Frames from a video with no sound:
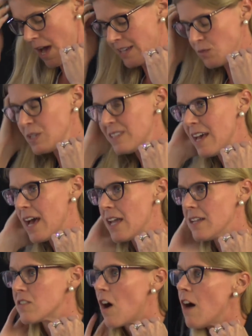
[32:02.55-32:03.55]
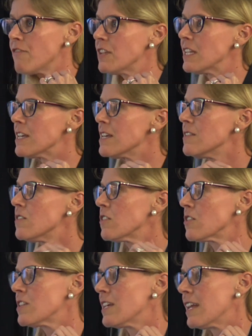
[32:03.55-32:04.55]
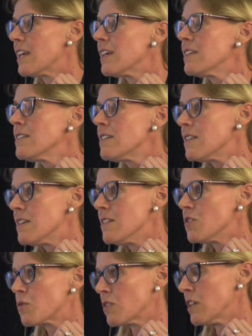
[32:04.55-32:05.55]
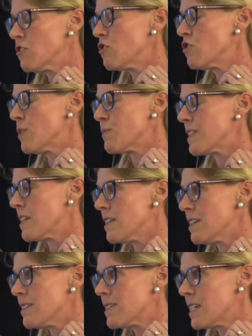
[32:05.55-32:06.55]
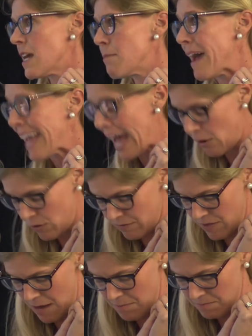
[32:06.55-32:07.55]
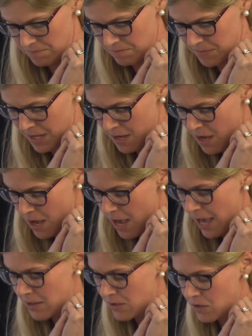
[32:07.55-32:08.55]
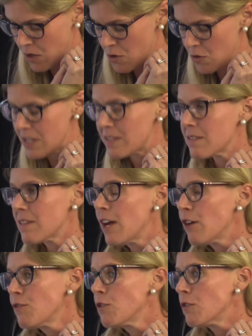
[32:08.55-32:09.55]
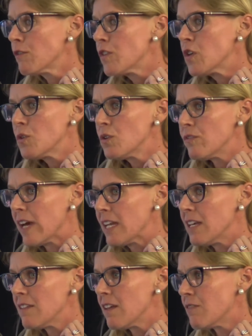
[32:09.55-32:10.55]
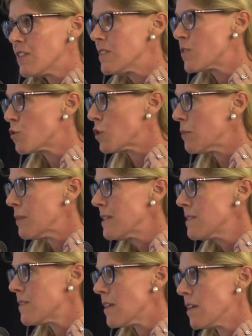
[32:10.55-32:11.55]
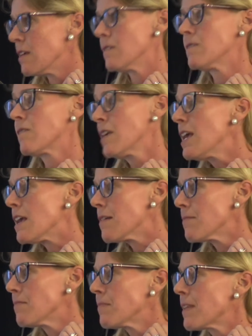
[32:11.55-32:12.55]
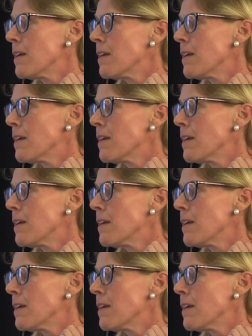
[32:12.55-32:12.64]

As we said, it's often easier to get into these relationships than it is to get back out of them. And so it's careful review of any of these agreements is key.